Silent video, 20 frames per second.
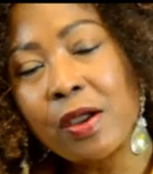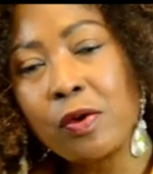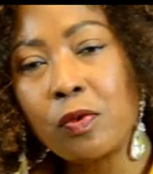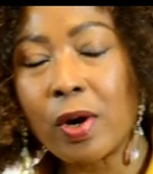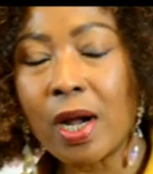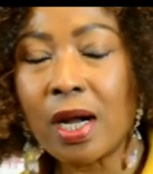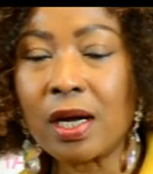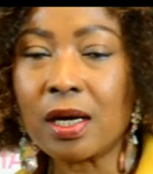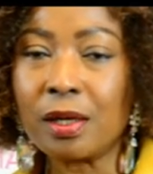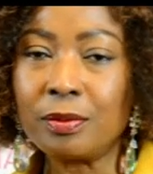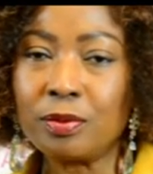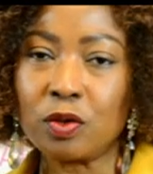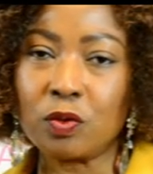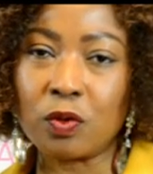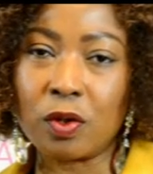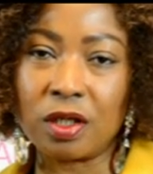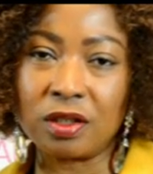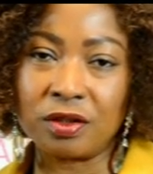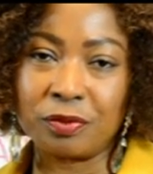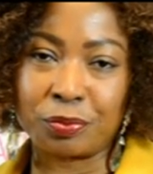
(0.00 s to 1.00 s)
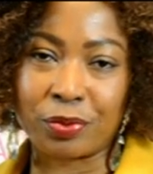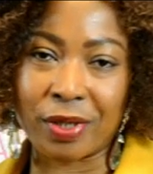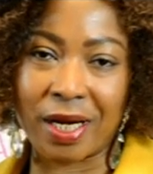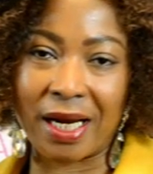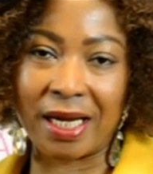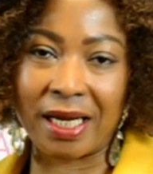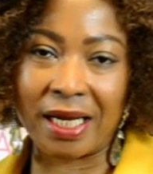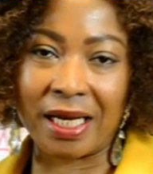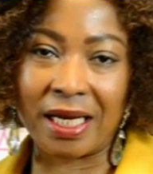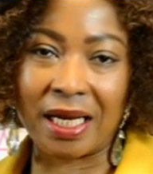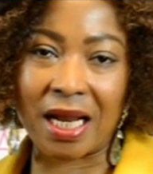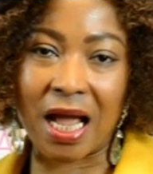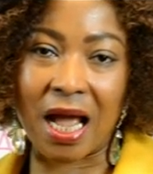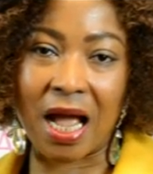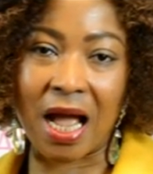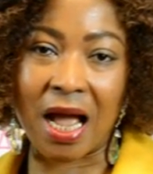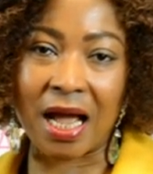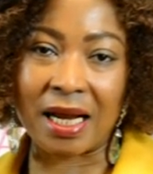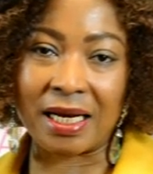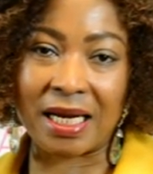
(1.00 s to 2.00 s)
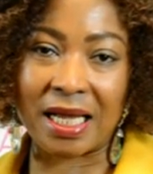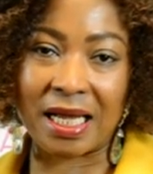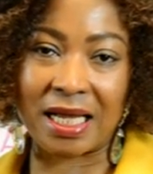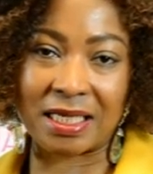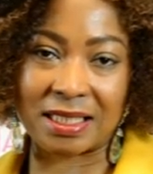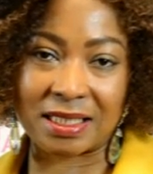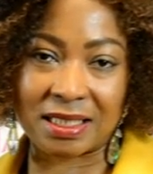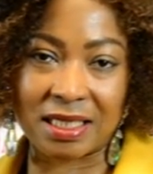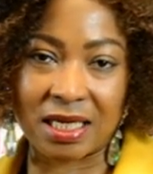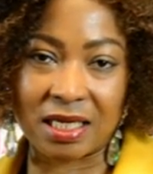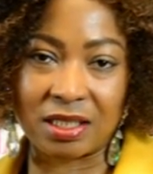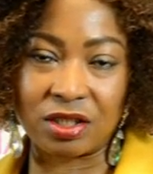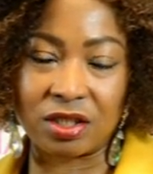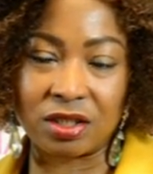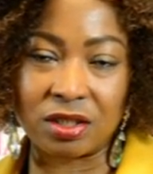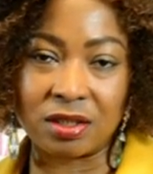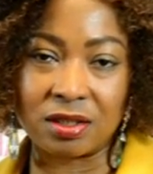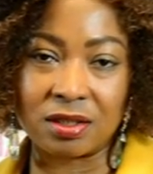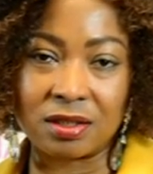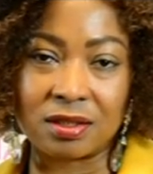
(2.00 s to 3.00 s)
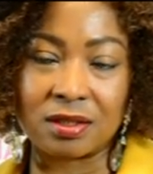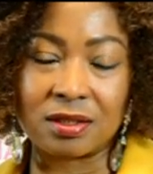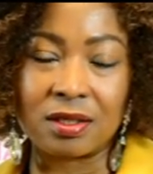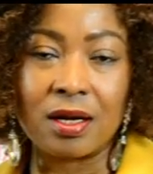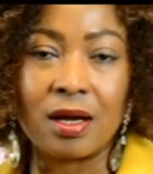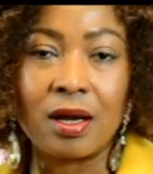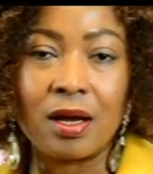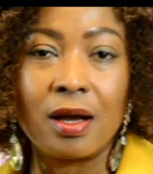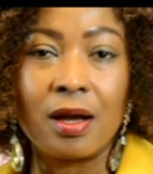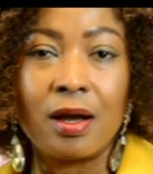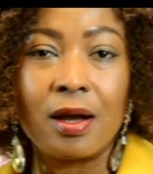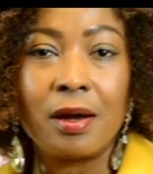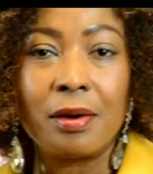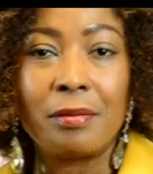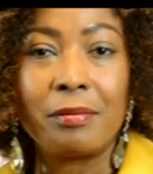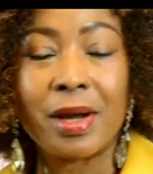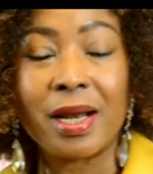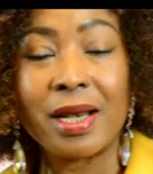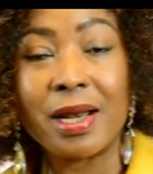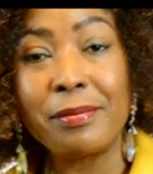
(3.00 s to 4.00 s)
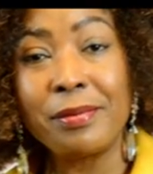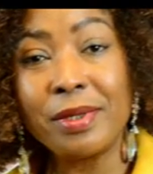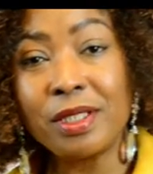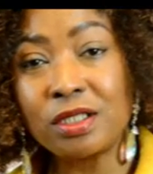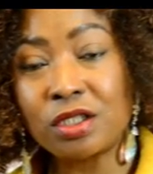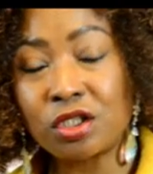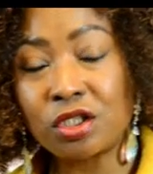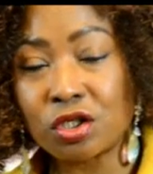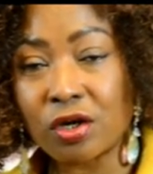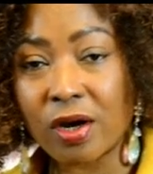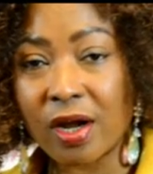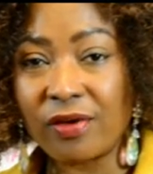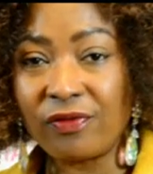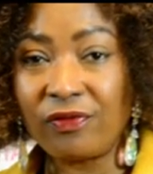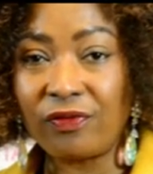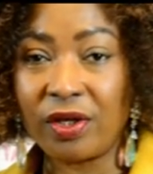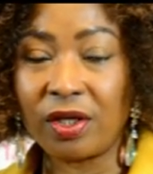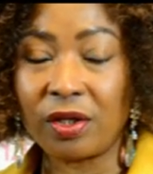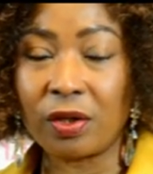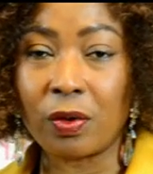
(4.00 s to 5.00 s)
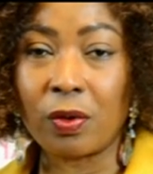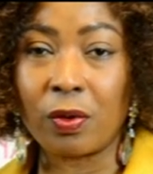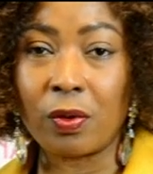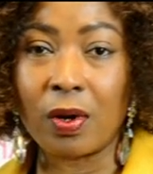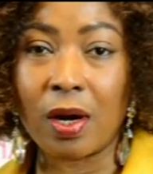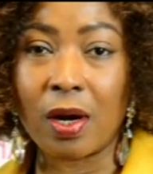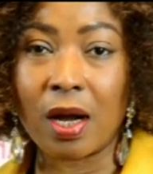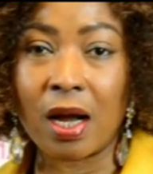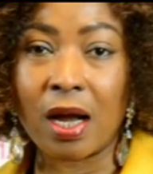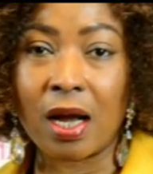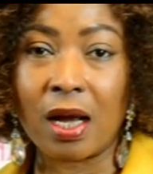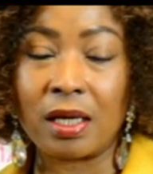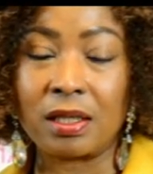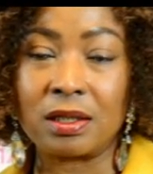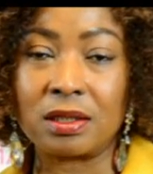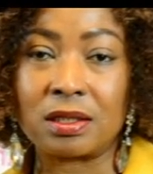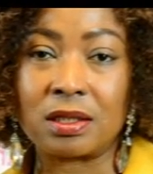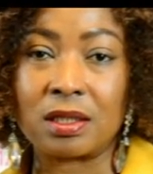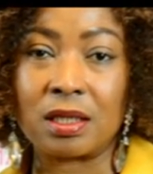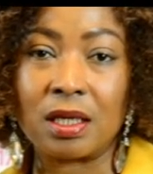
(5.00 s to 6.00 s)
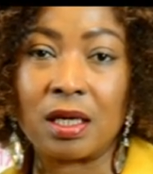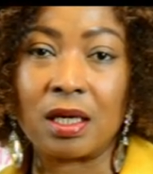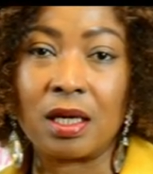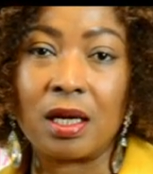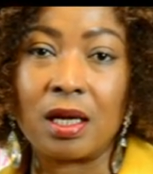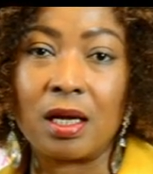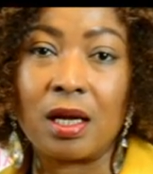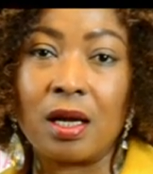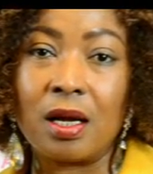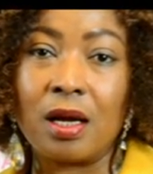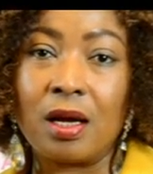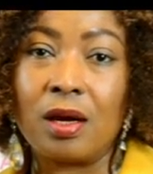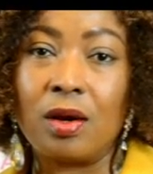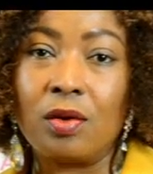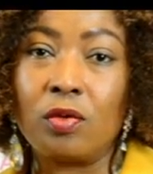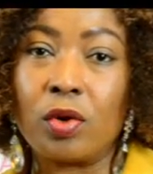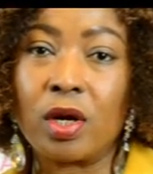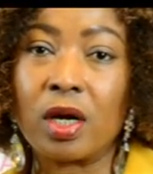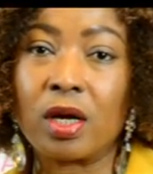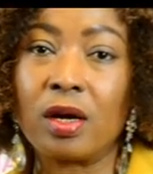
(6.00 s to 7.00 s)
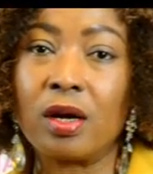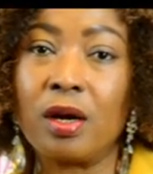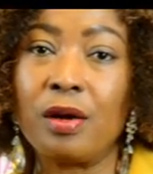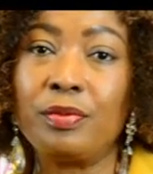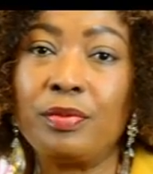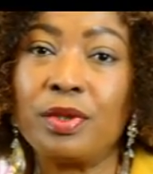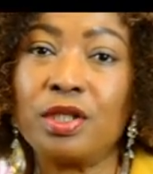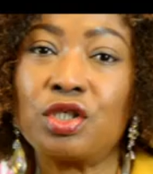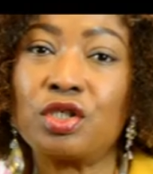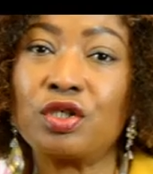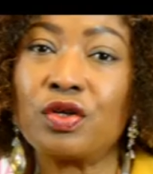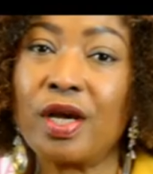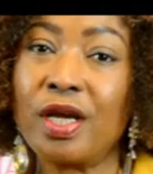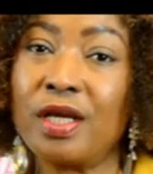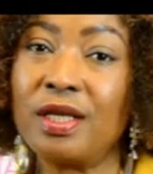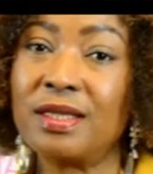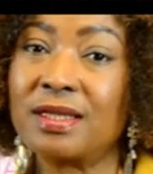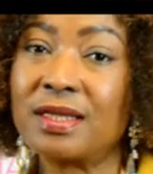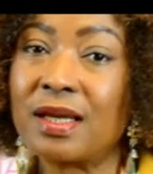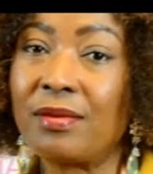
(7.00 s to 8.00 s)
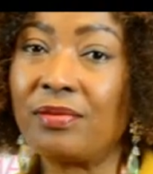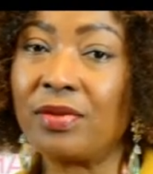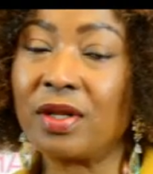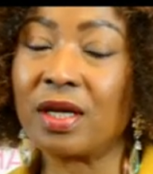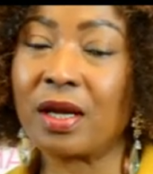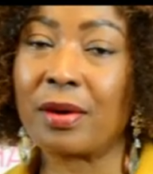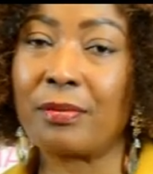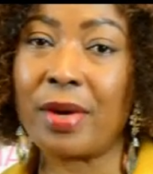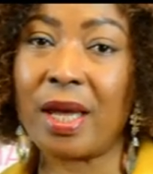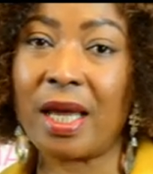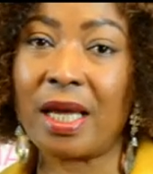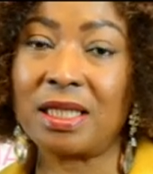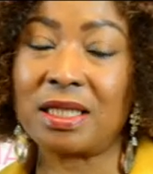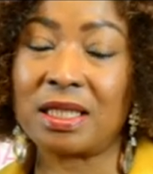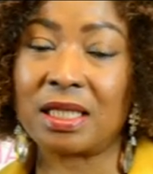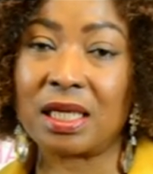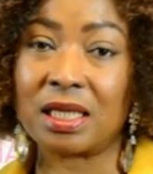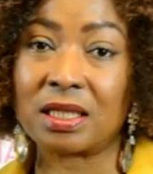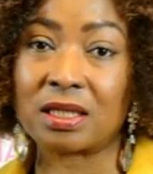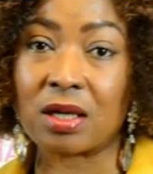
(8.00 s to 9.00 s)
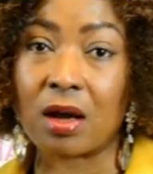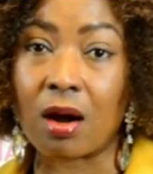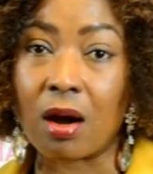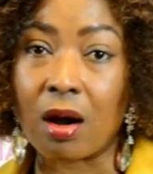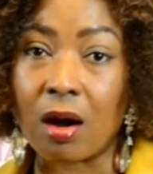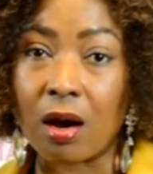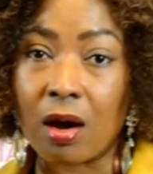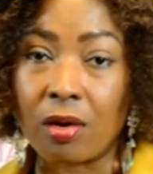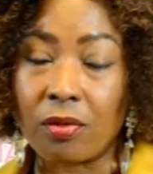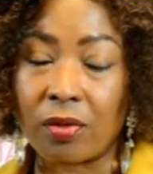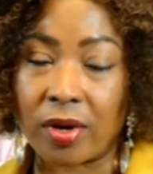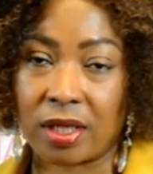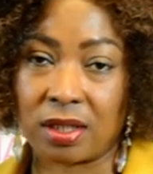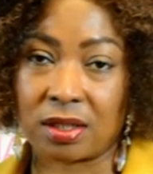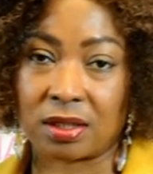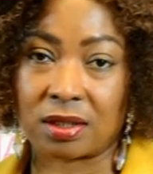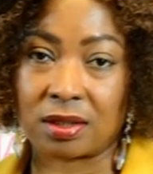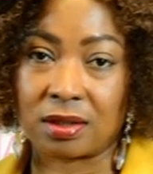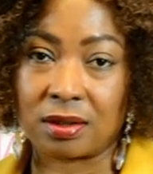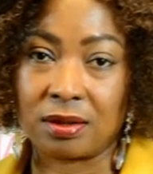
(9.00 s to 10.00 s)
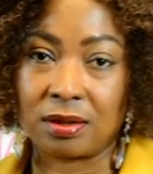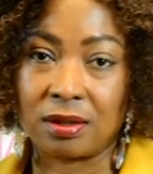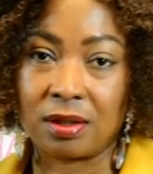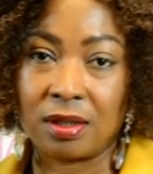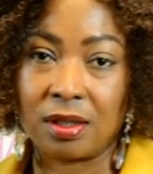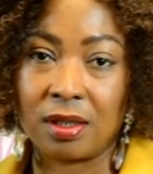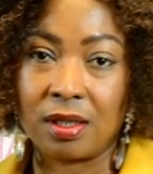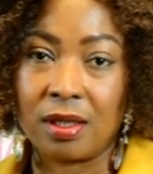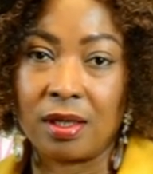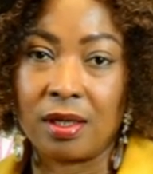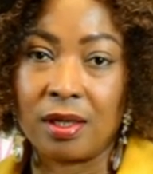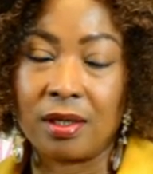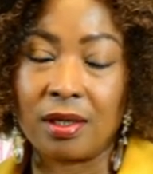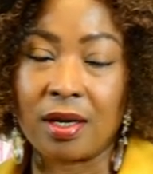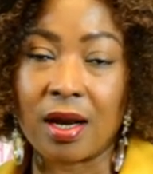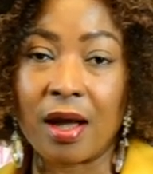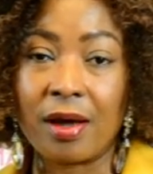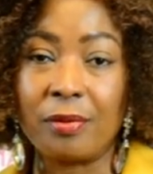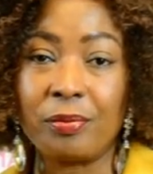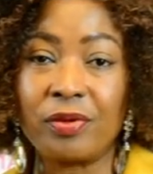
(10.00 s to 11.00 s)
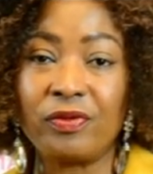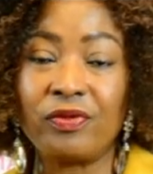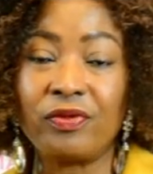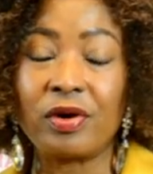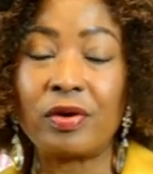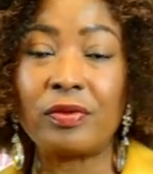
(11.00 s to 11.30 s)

welcome to World of Braiding and Extensions. My name is Joy Phido and we're gonna be showing you something amazing as always. Now before